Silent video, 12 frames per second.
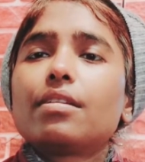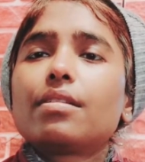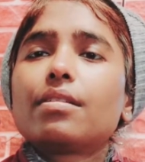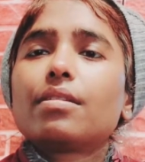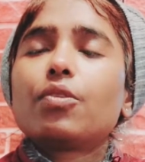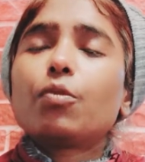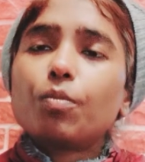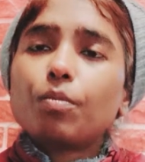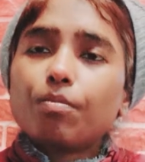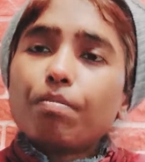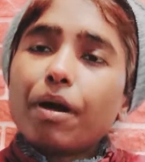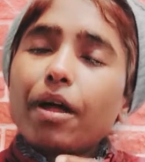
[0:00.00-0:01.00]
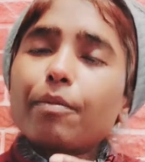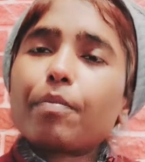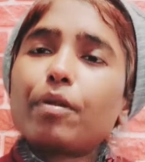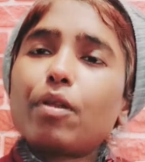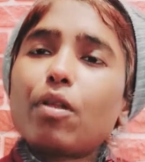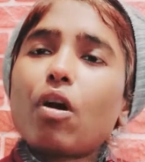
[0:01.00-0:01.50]
you burp a
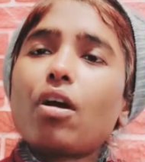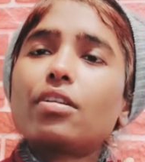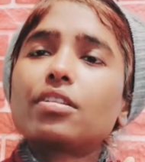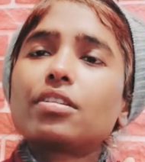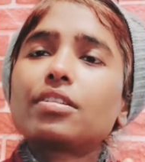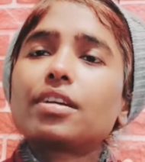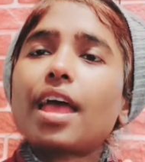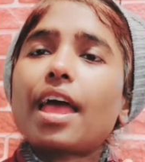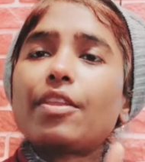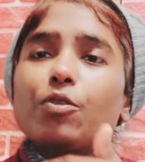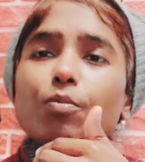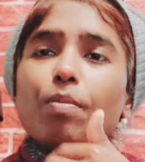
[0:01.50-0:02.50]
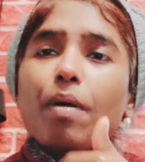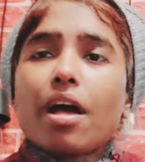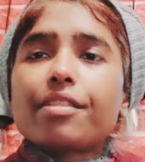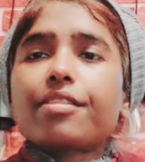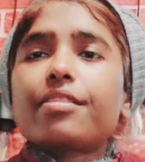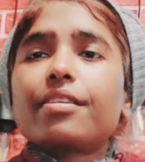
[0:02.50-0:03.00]
lot and you
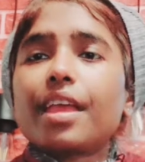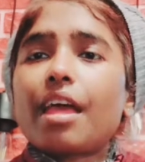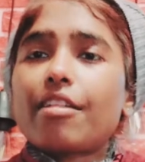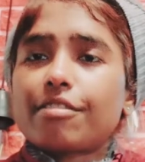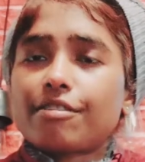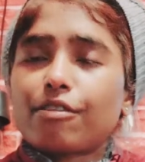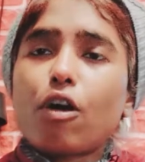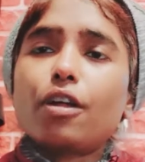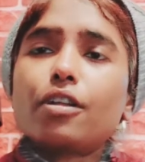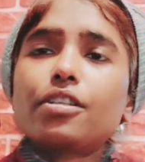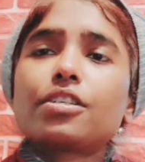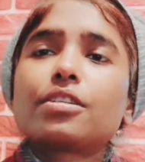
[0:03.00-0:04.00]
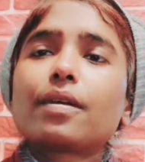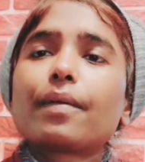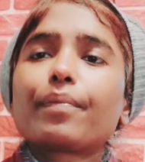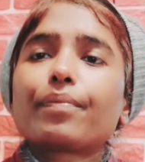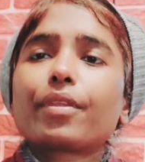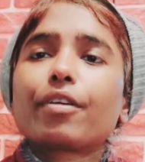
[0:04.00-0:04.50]
pass the gas lot,
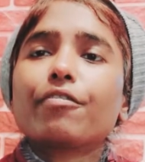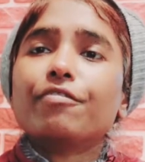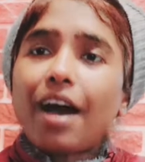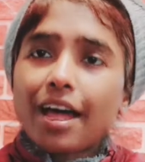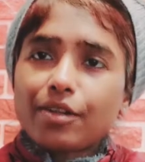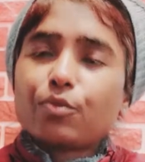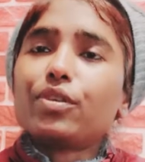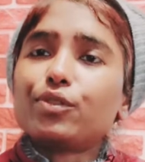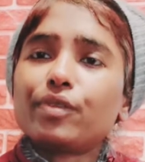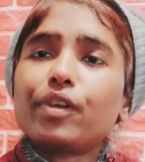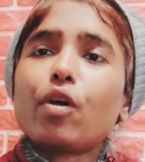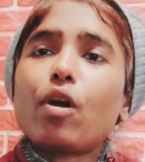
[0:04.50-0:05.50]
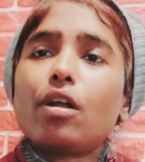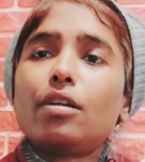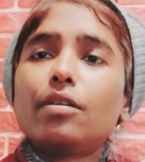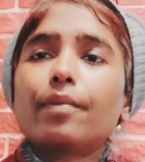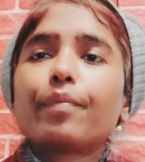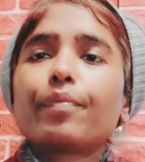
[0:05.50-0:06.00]
fart which we call,
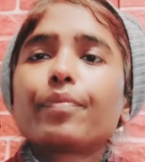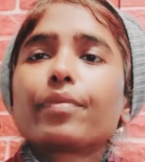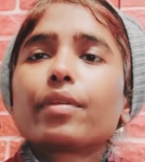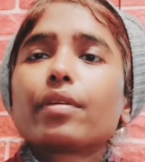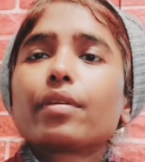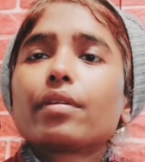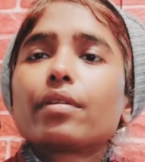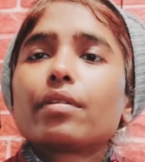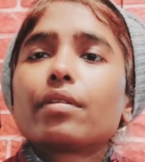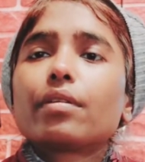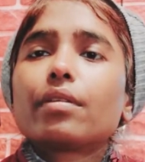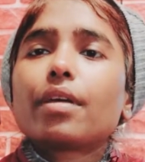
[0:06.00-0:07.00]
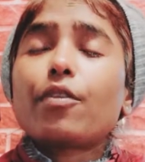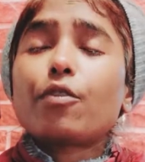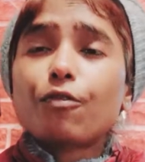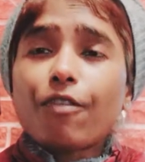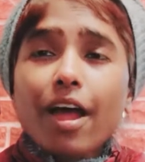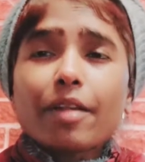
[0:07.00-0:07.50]
and your
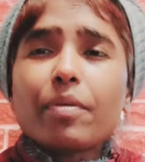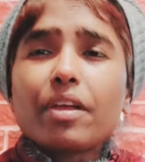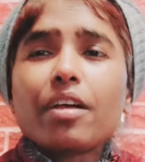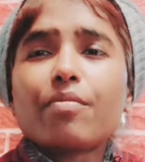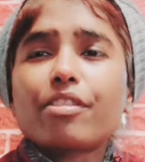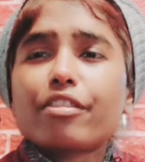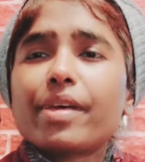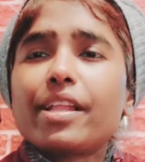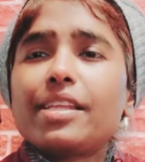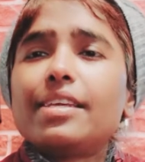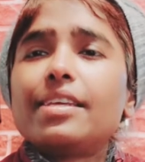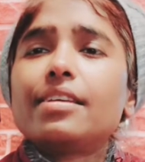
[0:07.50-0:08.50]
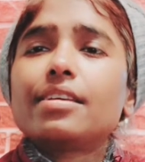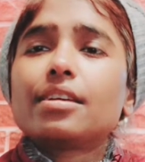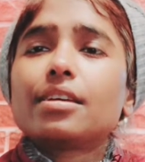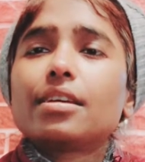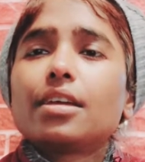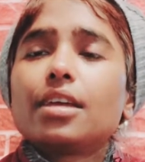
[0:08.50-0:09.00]
fart becomes smelly.
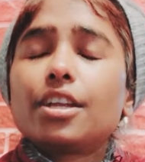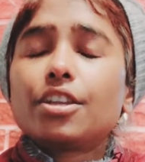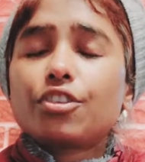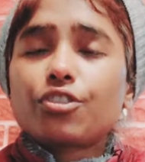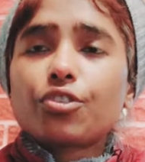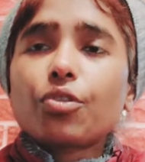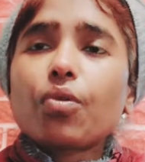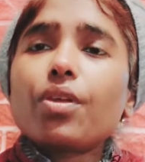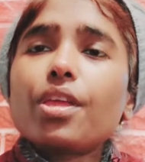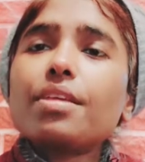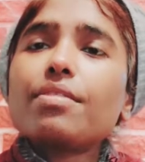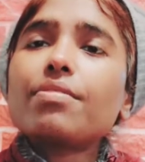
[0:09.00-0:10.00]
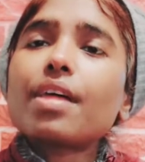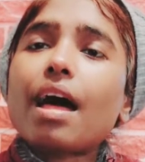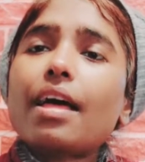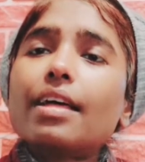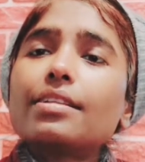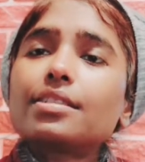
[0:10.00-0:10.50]
It's showing that